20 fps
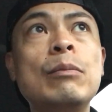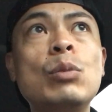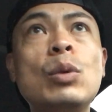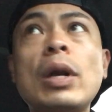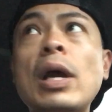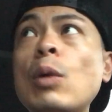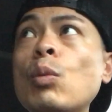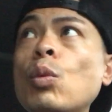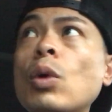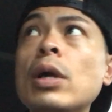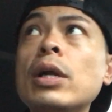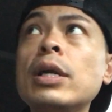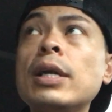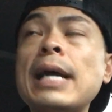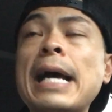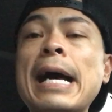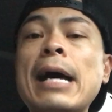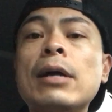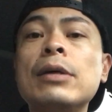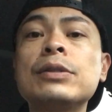When I wanted
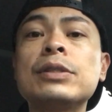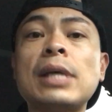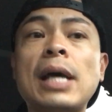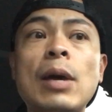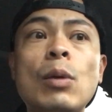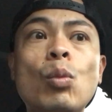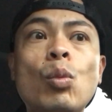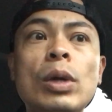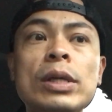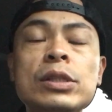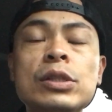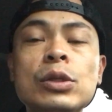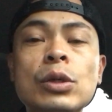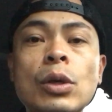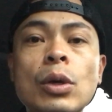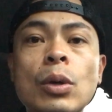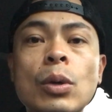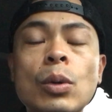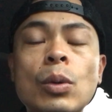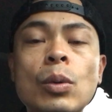a house, I went to
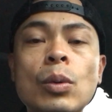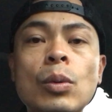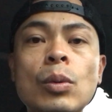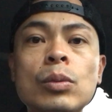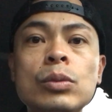go